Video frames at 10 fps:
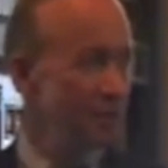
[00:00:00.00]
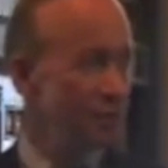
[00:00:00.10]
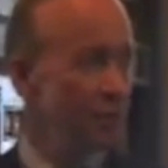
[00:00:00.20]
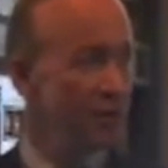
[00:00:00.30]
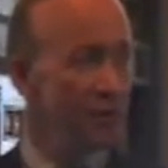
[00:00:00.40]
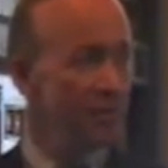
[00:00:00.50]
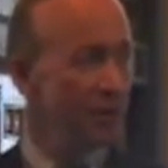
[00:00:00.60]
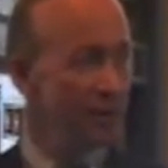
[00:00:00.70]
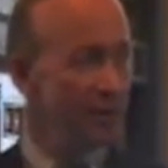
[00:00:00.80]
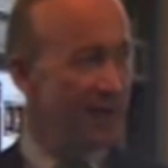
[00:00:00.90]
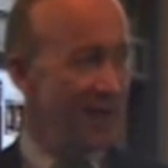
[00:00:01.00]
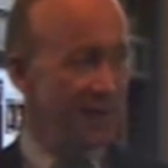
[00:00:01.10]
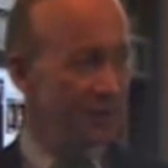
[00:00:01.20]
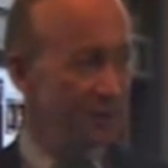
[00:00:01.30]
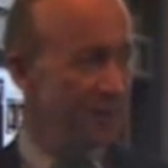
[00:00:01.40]
So we are the party of
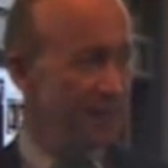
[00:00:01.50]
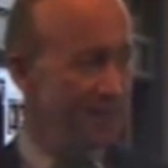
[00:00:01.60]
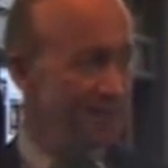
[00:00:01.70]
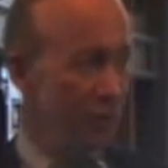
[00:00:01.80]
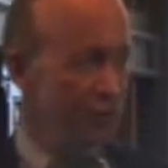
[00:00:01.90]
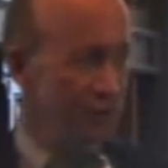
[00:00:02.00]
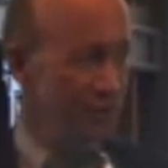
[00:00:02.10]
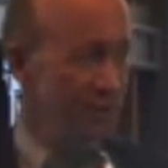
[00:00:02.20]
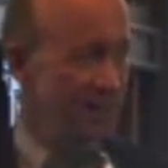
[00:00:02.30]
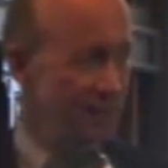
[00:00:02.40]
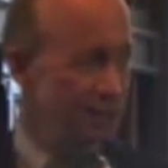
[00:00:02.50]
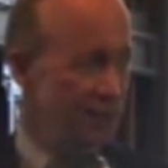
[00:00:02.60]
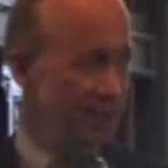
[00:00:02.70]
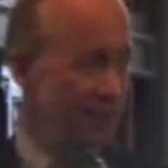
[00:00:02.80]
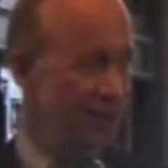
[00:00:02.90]
action and motion and
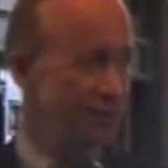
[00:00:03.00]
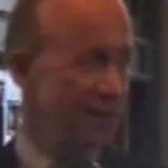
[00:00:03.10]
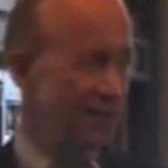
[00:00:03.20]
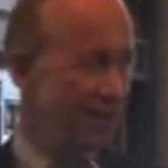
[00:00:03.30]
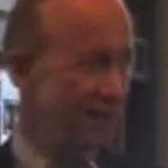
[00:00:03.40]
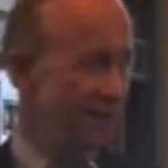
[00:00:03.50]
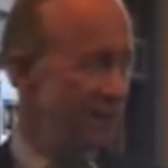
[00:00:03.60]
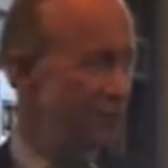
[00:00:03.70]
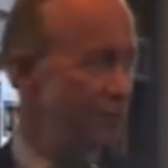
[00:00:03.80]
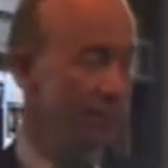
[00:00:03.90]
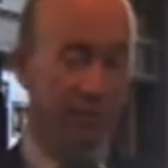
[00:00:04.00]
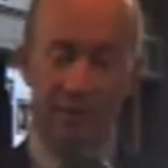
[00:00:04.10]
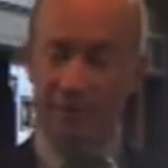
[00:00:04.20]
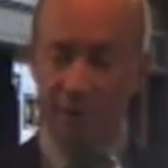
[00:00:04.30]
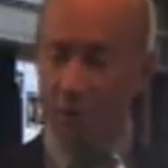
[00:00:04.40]
change and ideas. We
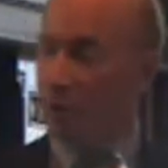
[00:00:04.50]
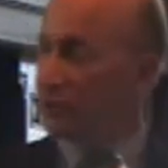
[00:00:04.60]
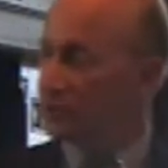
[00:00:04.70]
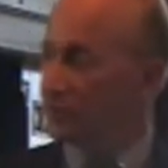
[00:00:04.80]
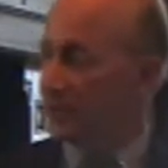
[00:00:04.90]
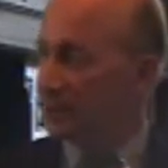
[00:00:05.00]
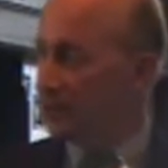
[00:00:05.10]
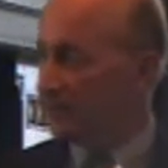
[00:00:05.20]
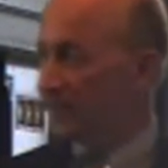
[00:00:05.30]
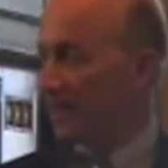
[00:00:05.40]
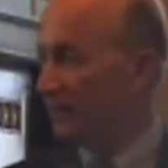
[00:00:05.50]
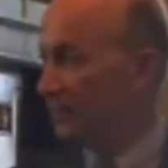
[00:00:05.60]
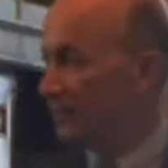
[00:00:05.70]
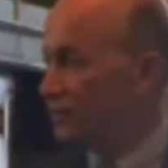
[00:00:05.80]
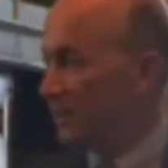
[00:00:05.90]
believe in always trying to define
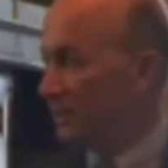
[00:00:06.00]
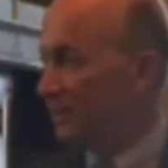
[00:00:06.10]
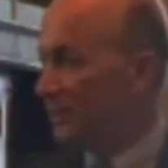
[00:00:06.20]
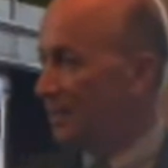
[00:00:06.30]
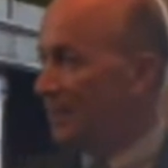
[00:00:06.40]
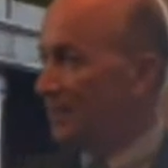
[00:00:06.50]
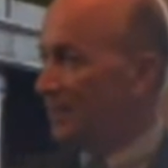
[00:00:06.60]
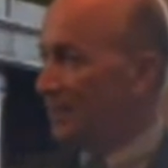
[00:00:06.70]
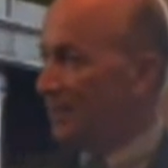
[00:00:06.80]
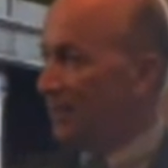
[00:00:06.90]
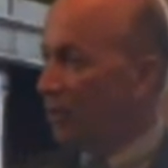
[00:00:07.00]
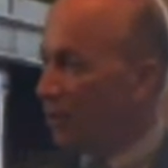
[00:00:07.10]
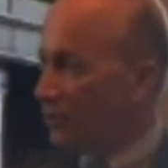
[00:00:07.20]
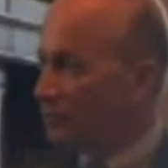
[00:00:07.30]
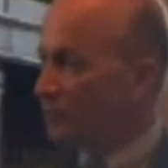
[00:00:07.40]
the agenda and
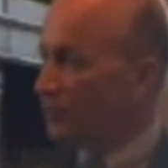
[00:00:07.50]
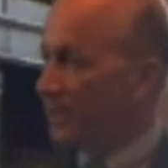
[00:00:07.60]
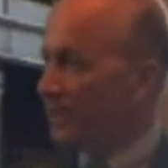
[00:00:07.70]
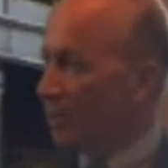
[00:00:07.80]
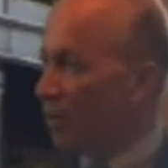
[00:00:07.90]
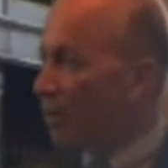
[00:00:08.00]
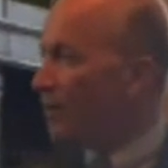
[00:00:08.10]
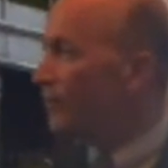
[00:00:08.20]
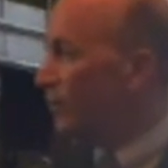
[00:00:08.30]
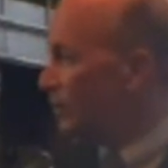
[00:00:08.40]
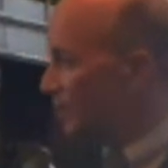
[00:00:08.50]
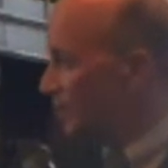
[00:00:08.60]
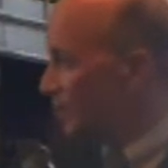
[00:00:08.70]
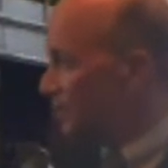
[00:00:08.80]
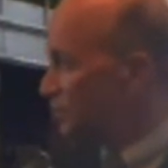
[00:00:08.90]
always be trying to offer
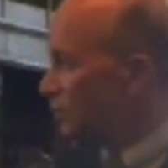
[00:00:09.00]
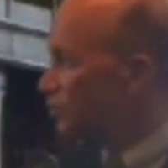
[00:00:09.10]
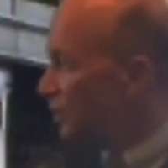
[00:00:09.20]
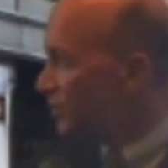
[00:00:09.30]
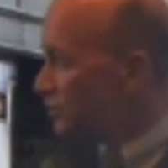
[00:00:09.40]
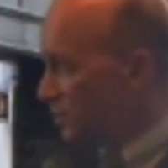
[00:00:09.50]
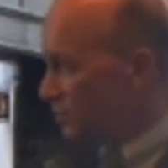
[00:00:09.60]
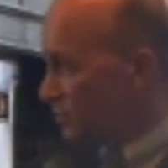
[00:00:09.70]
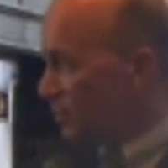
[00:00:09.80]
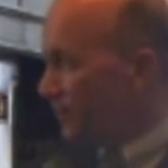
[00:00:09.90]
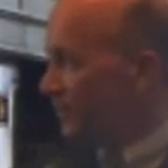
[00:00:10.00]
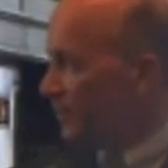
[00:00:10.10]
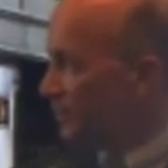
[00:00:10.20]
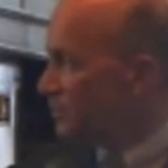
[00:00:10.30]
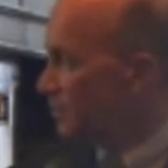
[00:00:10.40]
suggestions to our
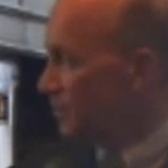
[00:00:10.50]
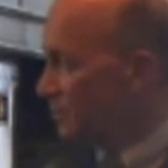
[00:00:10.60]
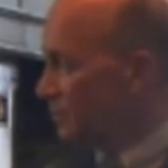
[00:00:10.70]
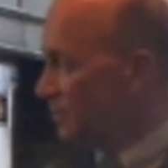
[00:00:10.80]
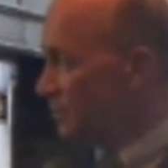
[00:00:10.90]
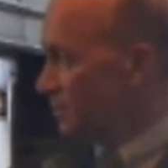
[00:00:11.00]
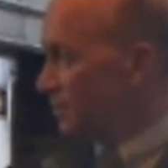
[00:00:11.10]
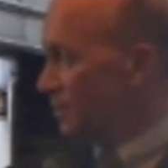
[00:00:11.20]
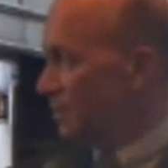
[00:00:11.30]
fellow citizens